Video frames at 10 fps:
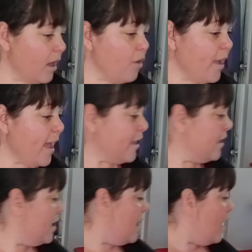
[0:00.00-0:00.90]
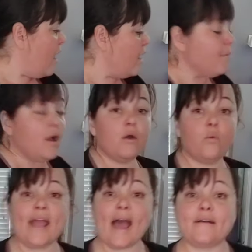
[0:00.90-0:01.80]
Okay.
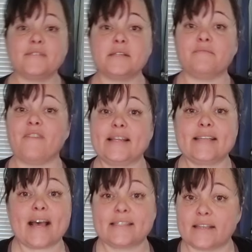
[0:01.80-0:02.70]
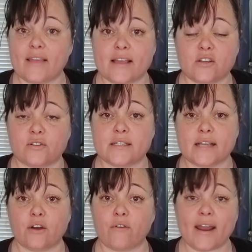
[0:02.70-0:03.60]
We have some fantastic things on
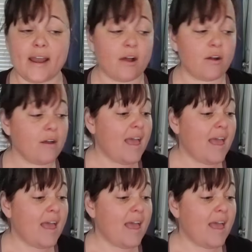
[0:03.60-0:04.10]
sale right now.